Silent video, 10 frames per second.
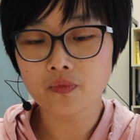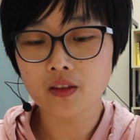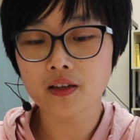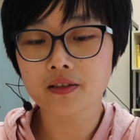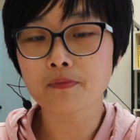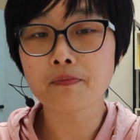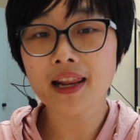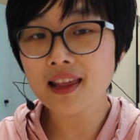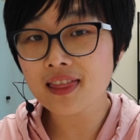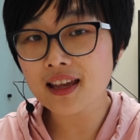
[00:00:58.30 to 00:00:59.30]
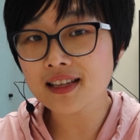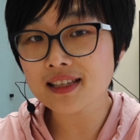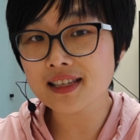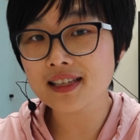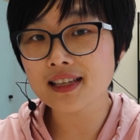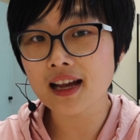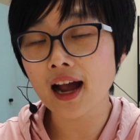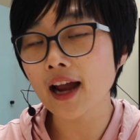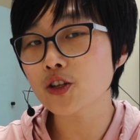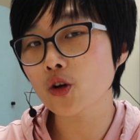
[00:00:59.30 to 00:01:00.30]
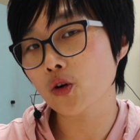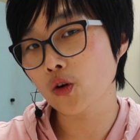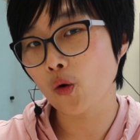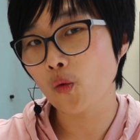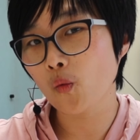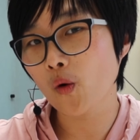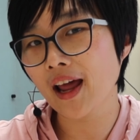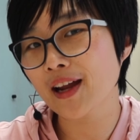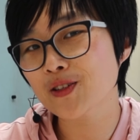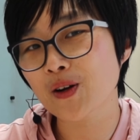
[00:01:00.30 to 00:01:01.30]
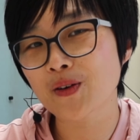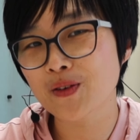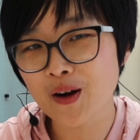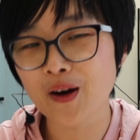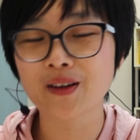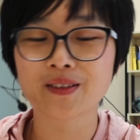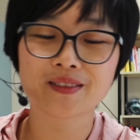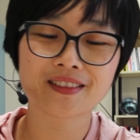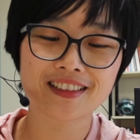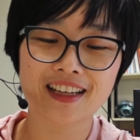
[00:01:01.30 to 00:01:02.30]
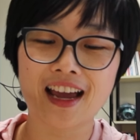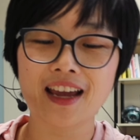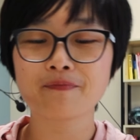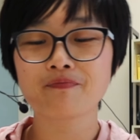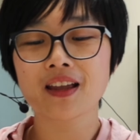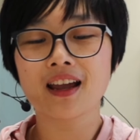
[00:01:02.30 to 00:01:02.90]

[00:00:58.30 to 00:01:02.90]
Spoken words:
there's many things I don't know what I don't know, okay?